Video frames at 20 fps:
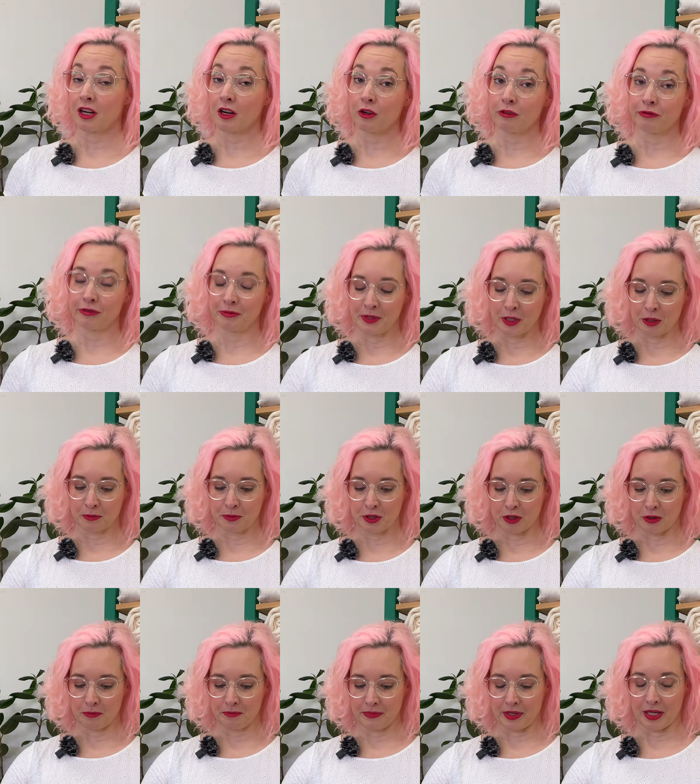I got from the op
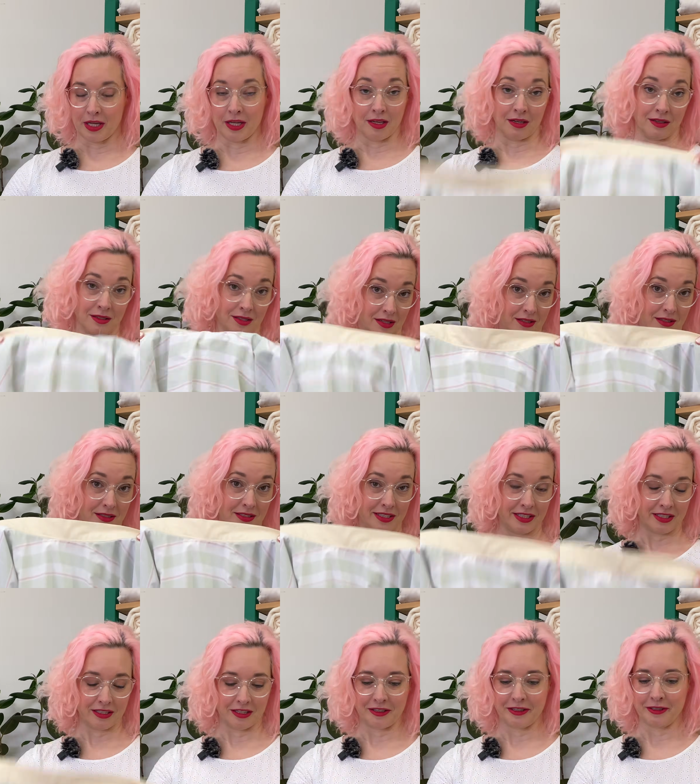shop and
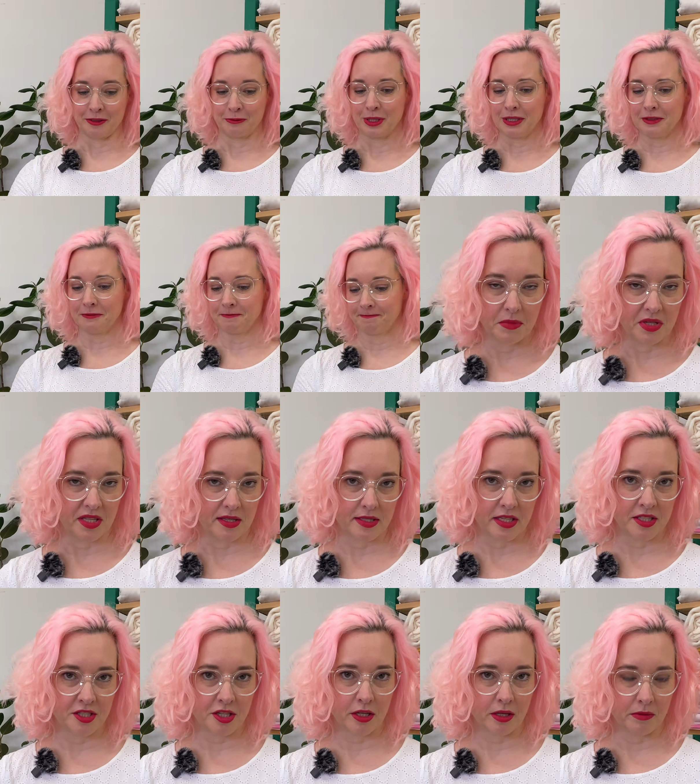did another one. But
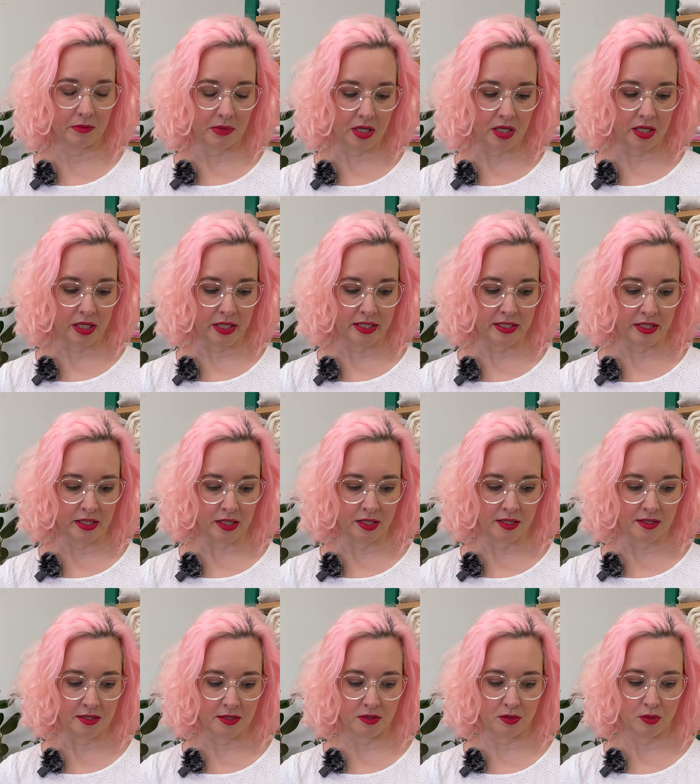essentially my idea
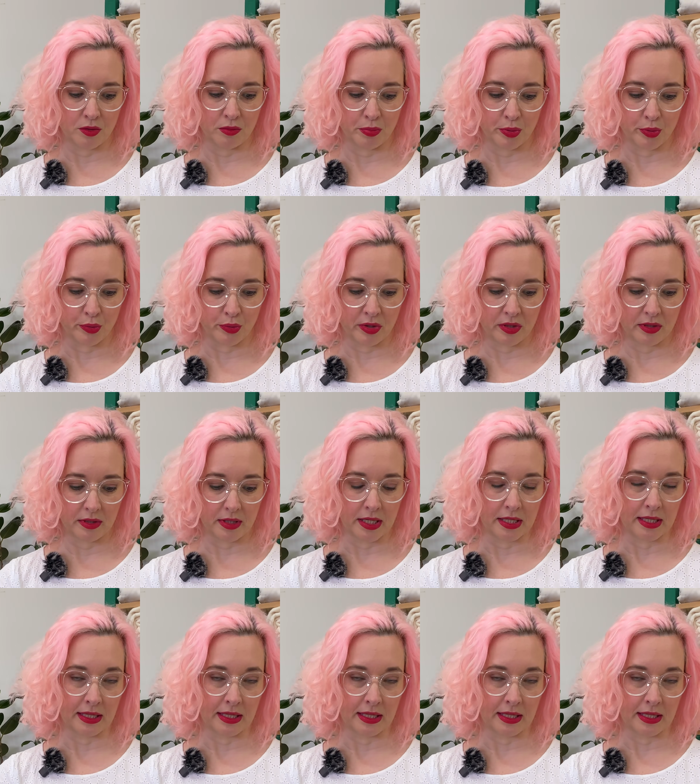is to put an